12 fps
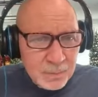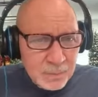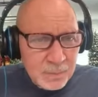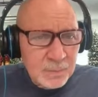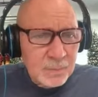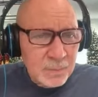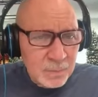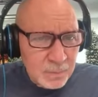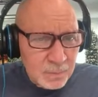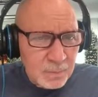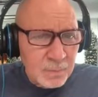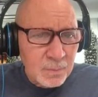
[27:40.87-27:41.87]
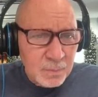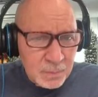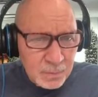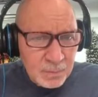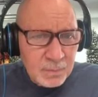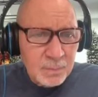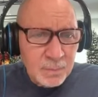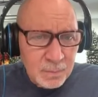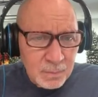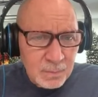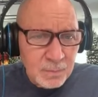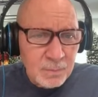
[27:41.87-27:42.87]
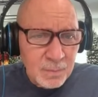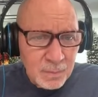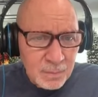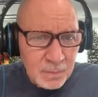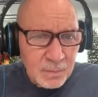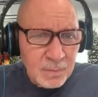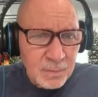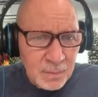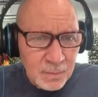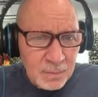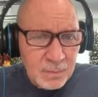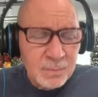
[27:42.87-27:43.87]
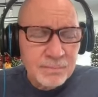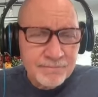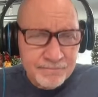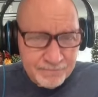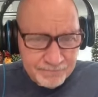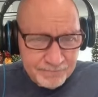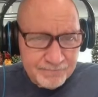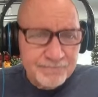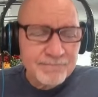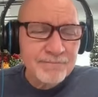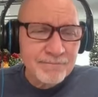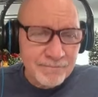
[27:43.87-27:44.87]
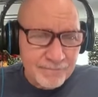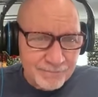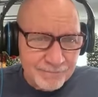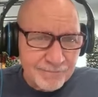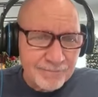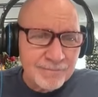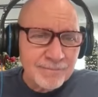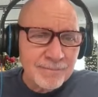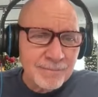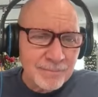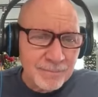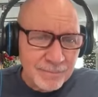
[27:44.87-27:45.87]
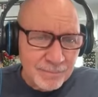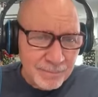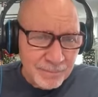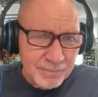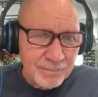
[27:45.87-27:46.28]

The person shown says nothing.